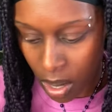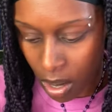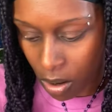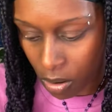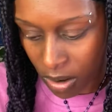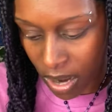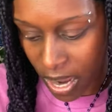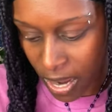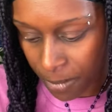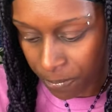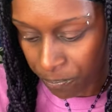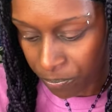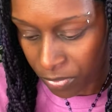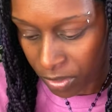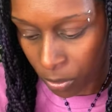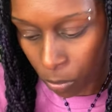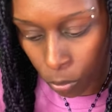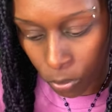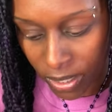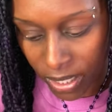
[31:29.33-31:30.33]
Okay.
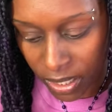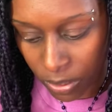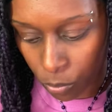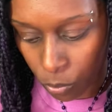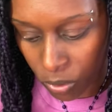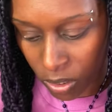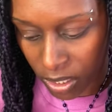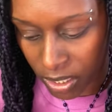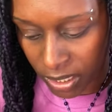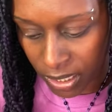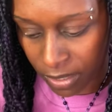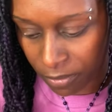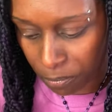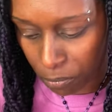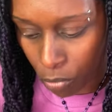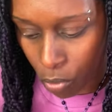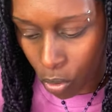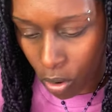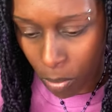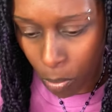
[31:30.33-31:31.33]
We we're gonna give
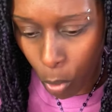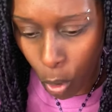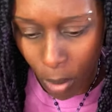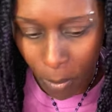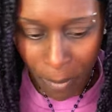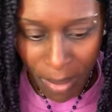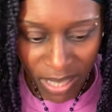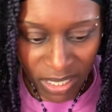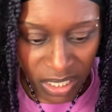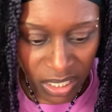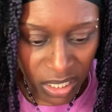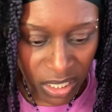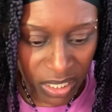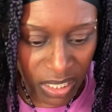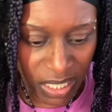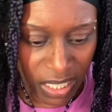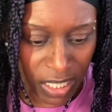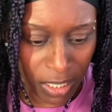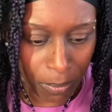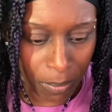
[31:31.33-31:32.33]
more more messages,
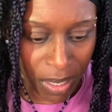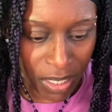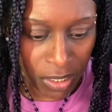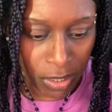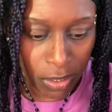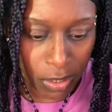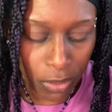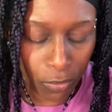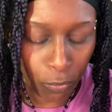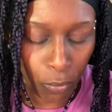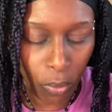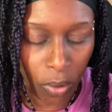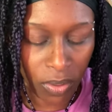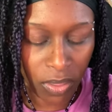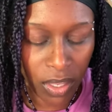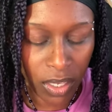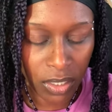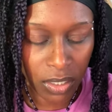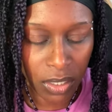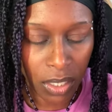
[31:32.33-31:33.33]
healing messages for
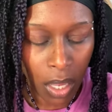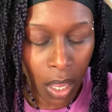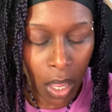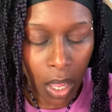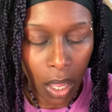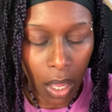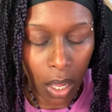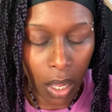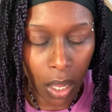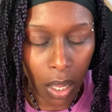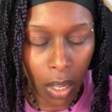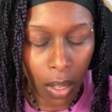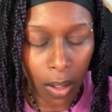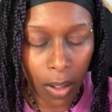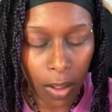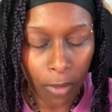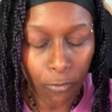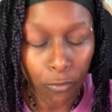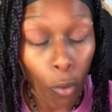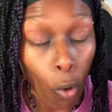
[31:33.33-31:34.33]
this
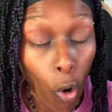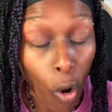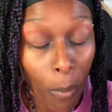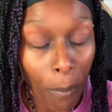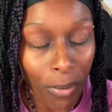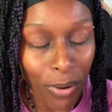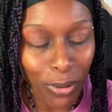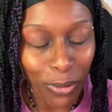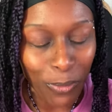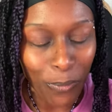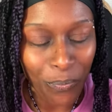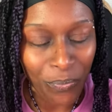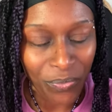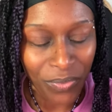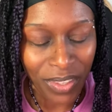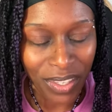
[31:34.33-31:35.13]
uh full moon.